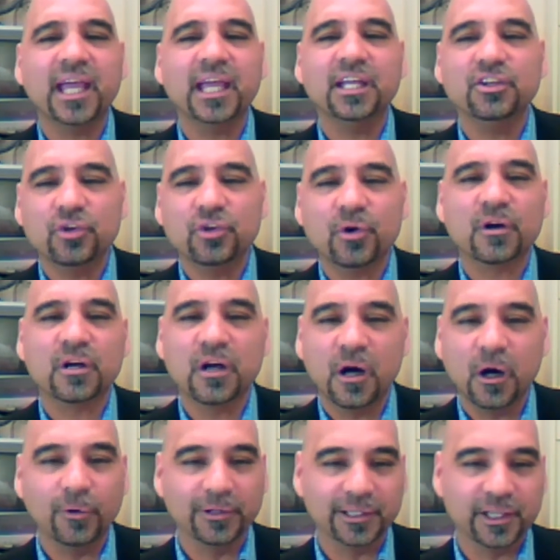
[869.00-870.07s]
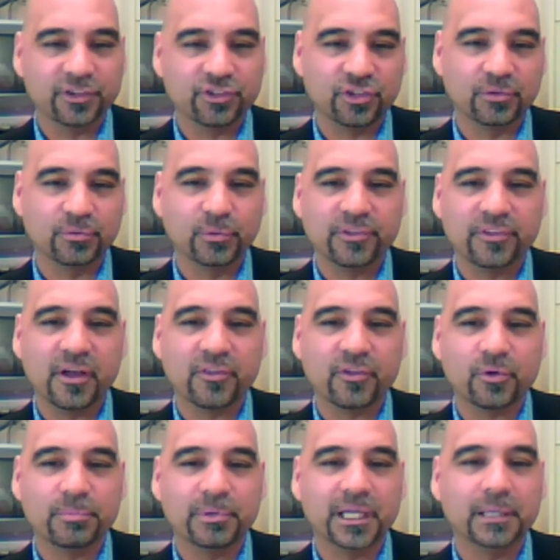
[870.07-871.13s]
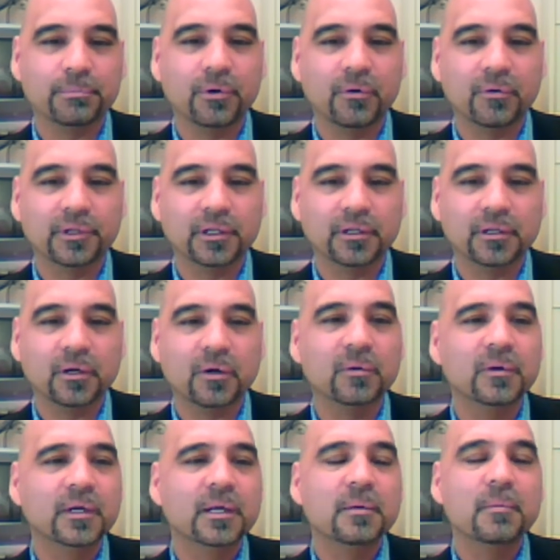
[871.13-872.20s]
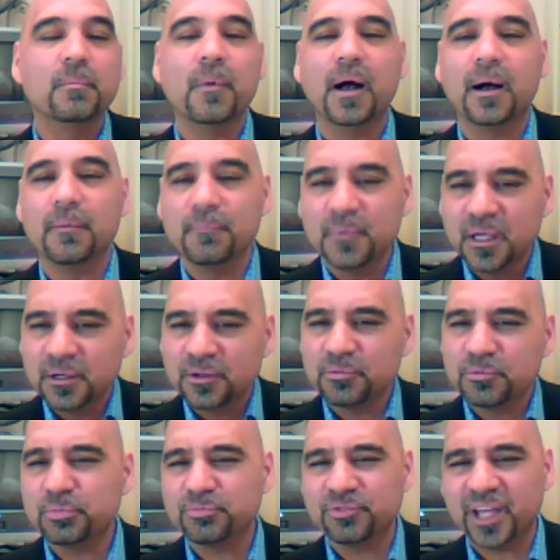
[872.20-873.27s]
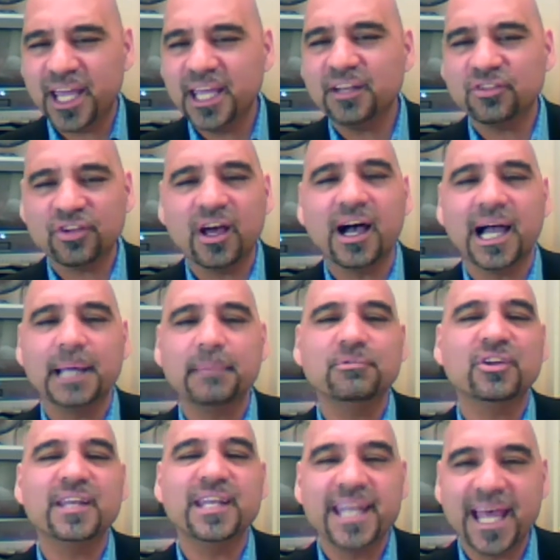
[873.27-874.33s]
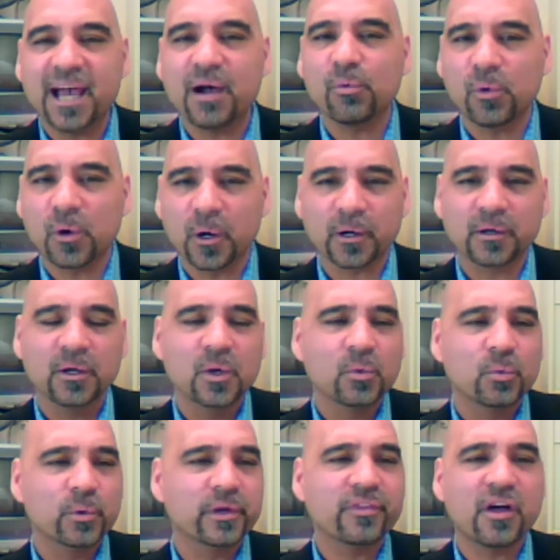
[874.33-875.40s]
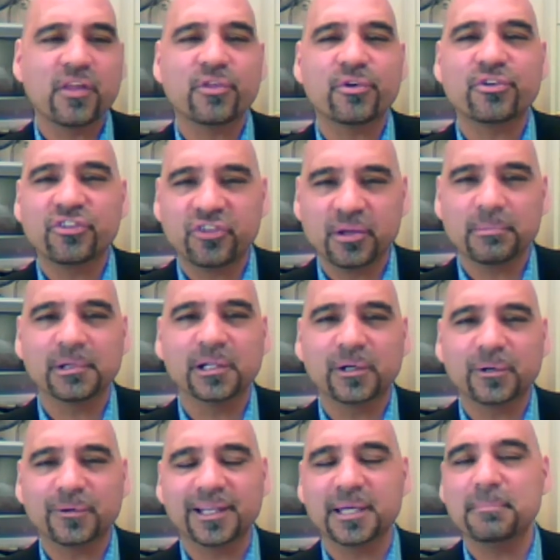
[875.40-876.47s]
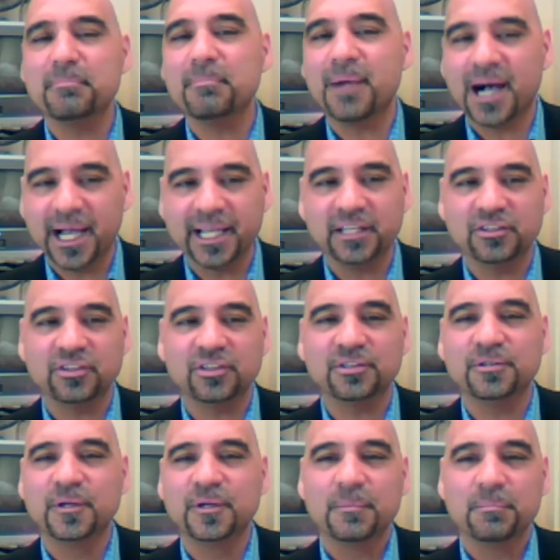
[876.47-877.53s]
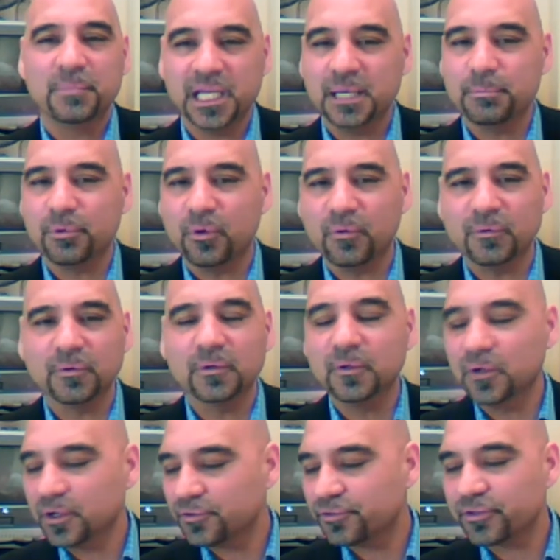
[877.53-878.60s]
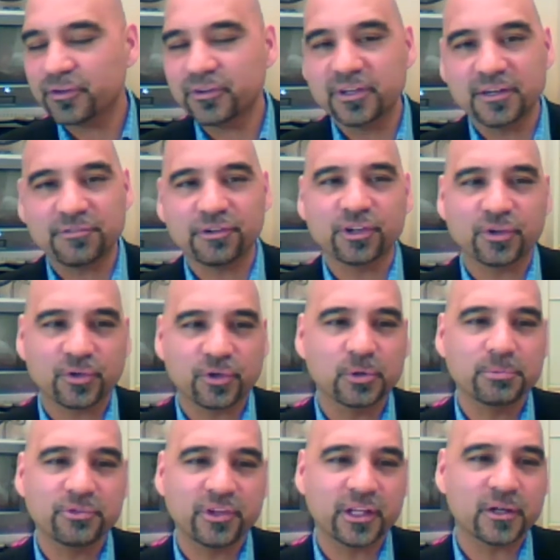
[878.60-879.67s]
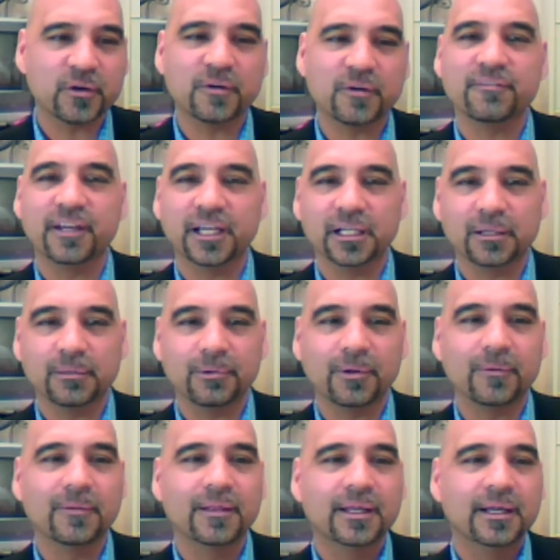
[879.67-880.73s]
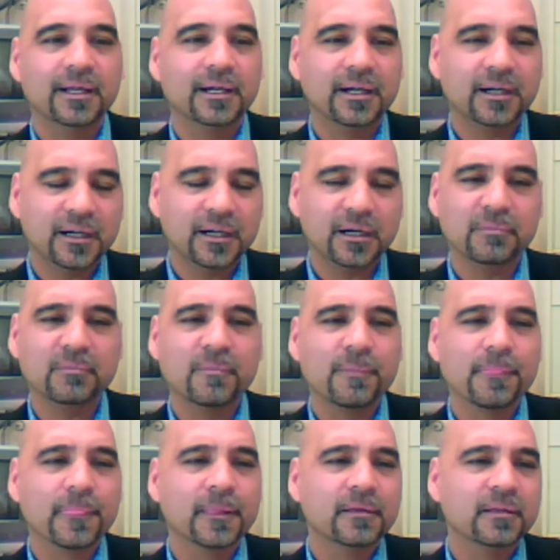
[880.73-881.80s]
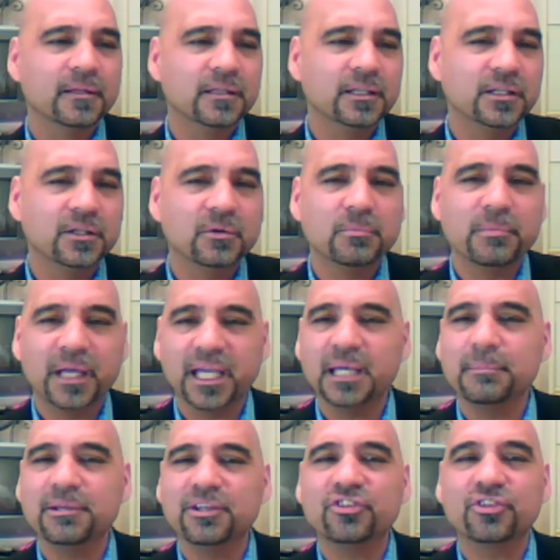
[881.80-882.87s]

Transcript: You know, maintain your coalition with other people. You know, uh, take time to network with other similarly minded people. Look for different groups that are available. Um,